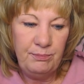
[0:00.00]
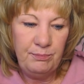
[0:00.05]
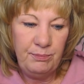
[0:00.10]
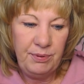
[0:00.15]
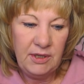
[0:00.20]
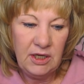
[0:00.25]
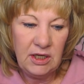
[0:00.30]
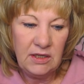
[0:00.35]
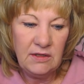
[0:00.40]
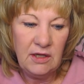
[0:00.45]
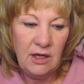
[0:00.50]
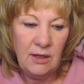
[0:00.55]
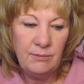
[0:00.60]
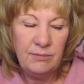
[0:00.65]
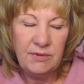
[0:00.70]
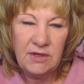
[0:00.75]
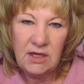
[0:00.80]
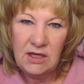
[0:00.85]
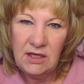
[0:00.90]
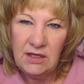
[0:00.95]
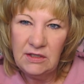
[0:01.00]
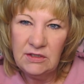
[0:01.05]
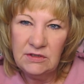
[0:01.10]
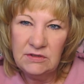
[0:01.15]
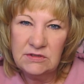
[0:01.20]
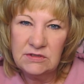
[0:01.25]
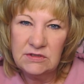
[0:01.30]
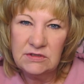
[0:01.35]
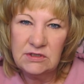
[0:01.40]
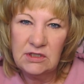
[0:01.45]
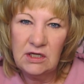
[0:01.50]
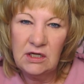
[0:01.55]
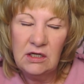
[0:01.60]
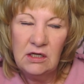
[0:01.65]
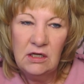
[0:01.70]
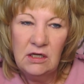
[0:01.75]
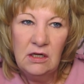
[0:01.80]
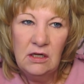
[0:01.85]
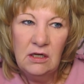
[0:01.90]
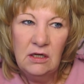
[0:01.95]
picked up kids
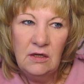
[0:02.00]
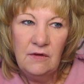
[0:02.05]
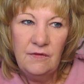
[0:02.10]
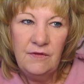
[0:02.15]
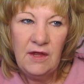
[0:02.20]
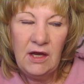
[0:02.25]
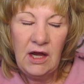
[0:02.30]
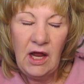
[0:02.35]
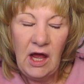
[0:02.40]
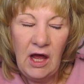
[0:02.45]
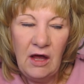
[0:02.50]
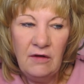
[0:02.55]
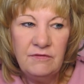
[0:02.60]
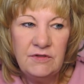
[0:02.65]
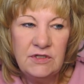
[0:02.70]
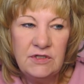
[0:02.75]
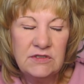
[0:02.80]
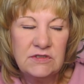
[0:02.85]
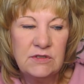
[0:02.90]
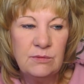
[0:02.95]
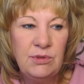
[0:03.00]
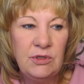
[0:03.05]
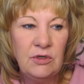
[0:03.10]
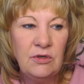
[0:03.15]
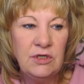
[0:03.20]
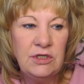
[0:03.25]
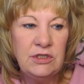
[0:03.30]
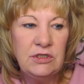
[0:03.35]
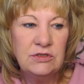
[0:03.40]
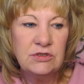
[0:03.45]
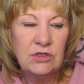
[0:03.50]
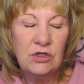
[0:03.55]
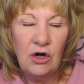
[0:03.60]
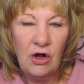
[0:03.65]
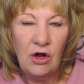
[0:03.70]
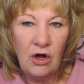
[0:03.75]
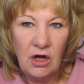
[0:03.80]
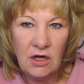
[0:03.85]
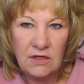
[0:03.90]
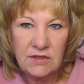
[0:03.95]
that have disabilities or
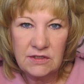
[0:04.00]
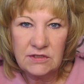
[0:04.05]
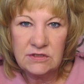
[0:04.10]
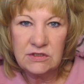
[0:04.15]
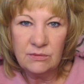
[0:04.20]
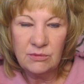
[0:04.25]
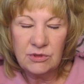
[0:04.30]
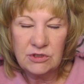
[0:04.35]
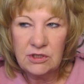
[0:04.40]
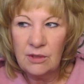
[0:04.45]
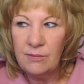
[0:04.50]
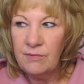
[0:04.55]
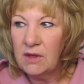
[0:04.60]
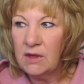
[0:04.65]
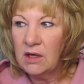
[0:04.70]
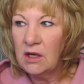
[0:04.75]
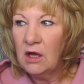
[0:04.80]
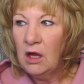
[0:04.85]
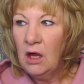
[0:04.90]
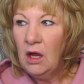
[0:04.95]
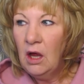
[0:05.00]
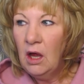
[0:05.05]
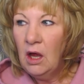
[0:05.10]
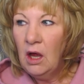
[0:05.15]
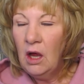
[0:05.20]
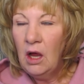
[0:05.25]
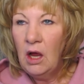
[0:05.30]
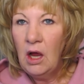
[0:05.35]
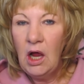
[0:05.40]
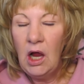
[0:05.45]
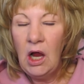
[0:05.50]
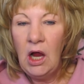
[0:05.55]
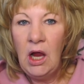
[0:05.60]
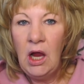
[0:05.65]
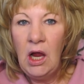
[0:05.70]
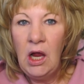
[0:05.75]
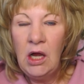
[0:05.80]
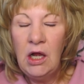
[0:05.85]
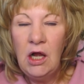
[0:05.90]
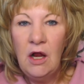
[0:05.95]
autism or something,
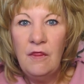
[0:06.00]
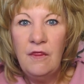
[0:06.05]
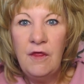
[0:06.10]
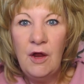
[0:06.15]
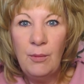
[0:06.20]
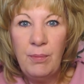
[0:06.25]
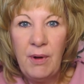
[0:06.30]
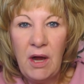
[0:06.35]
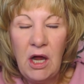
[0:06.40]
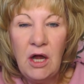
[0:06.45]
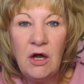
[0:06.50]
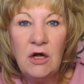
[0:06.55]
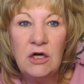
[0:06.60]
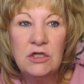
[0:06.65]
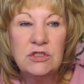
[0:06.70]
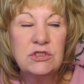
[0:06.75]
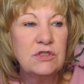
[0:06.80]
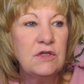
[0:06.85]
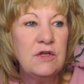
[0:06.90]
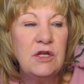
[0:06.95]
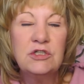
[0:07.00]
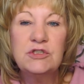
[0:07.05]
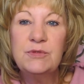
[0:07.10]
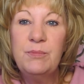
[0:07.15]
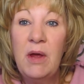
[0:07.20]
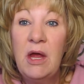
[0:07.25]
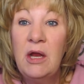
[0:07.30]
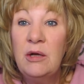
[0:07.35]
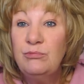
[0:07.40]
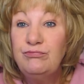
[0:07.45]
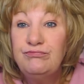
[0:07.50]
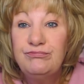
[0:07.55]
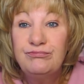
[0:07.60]
and their parents, they're spent,